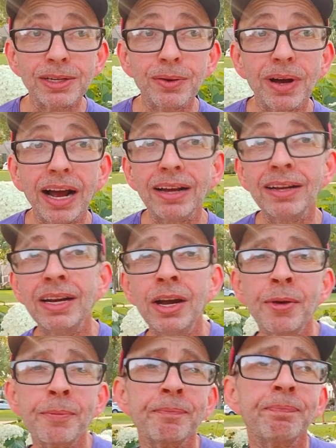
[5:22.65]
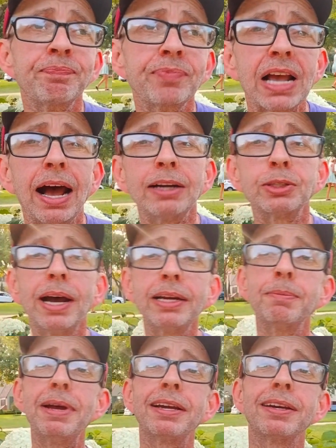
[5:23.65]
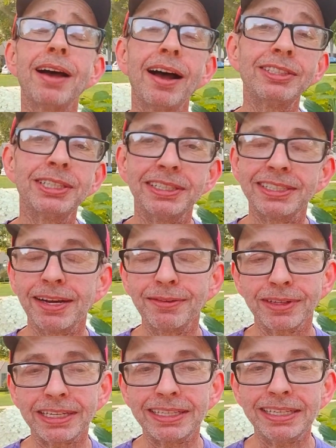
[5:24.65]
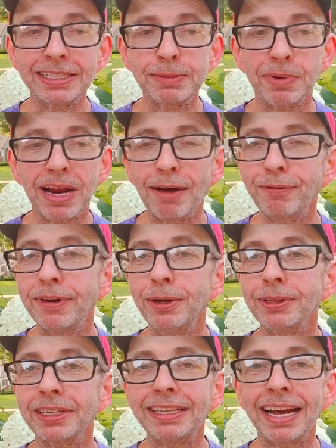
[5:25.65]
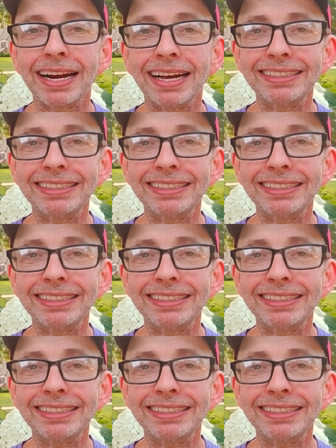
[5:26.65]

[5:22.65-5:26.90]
So I tried to make a conscious effort at this, but I failed at that.